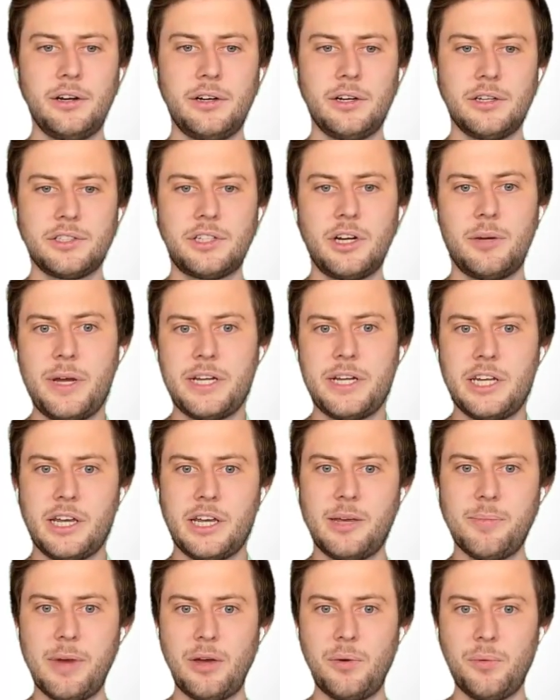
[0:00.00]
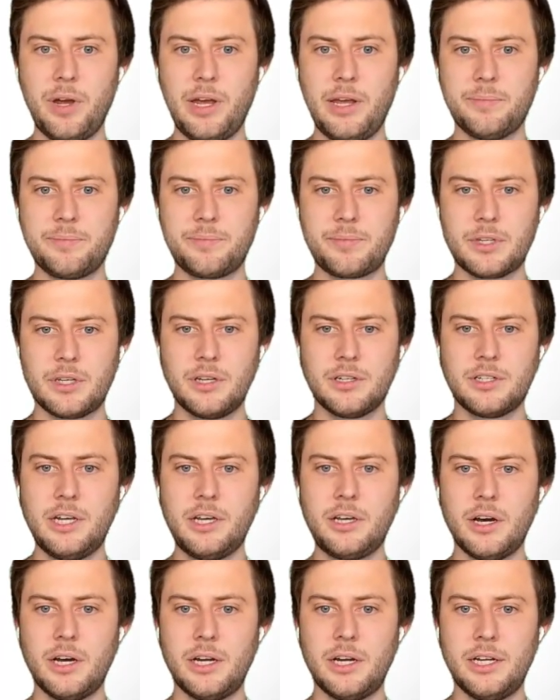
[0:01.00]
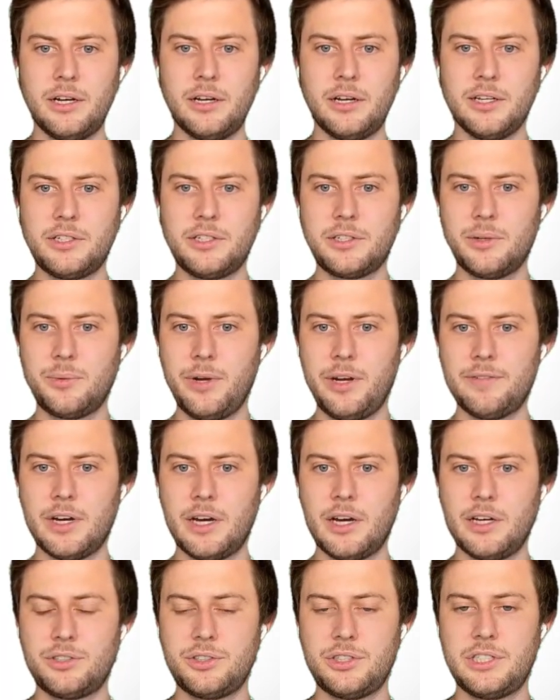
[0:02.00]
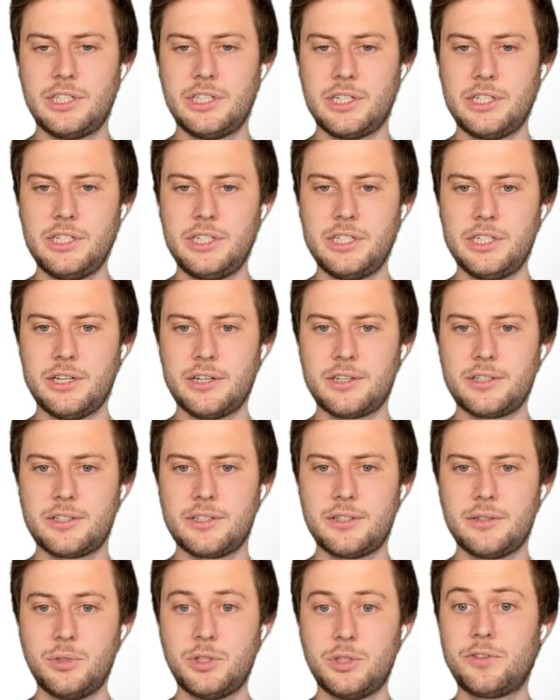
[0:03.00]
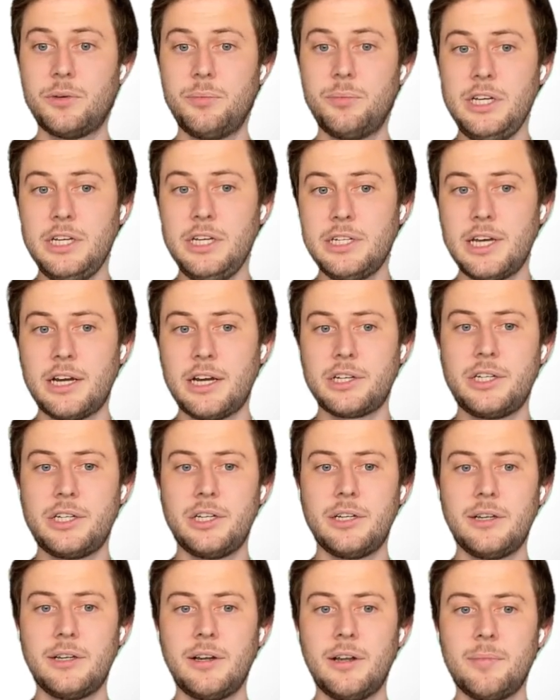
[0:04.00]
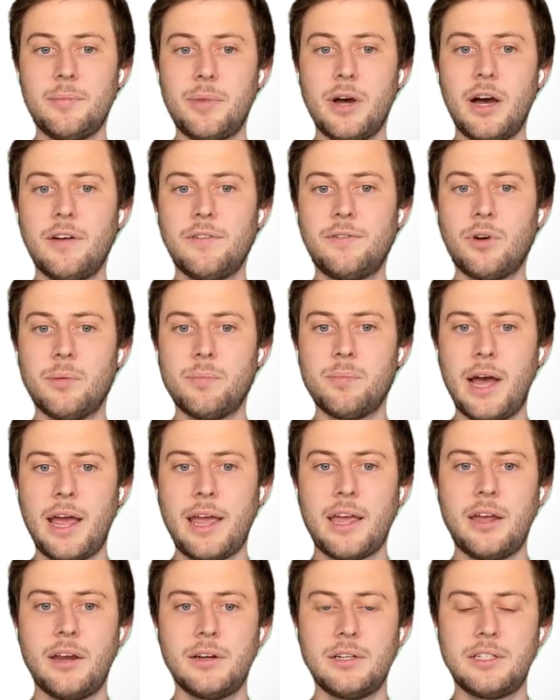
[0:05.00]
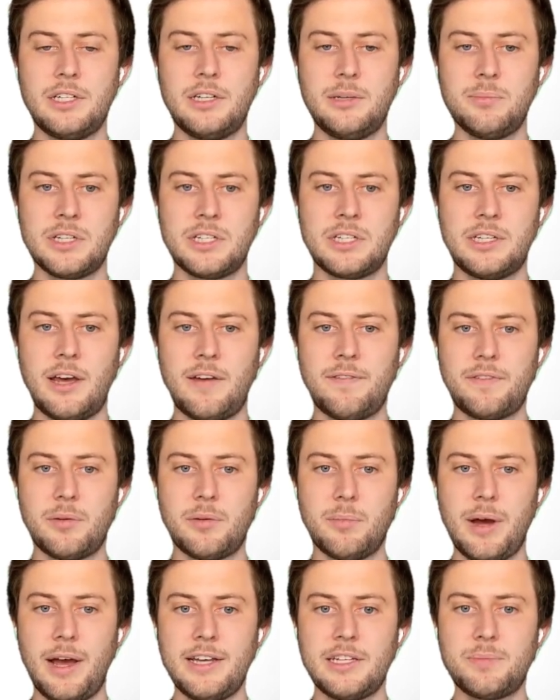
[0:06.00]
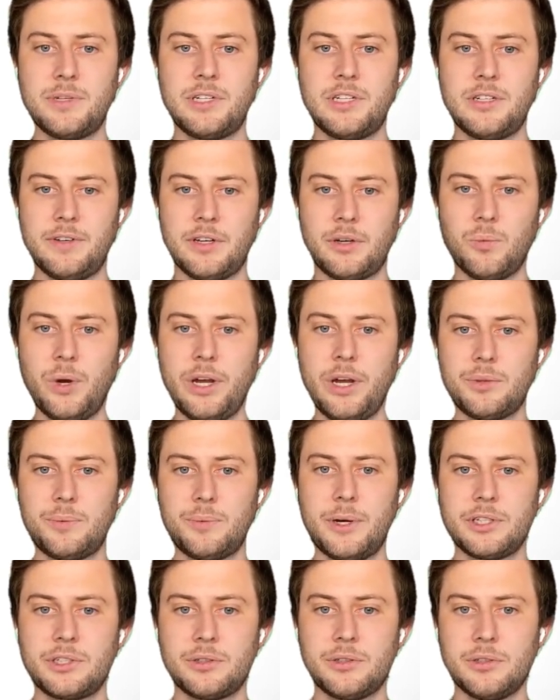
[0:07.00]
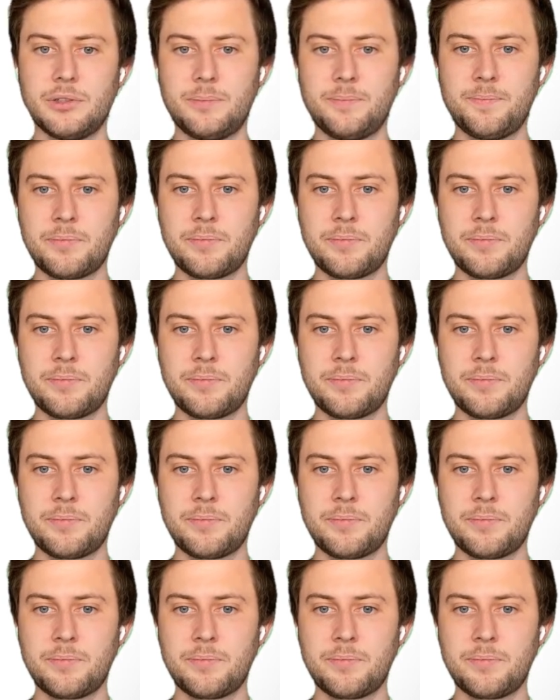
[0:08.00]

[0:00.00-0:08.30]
and I'll start by taking my weight. I'll say got it and I'll enter a weight of 166, which for me is actually a little above what my care team has set for my specific weight threshold.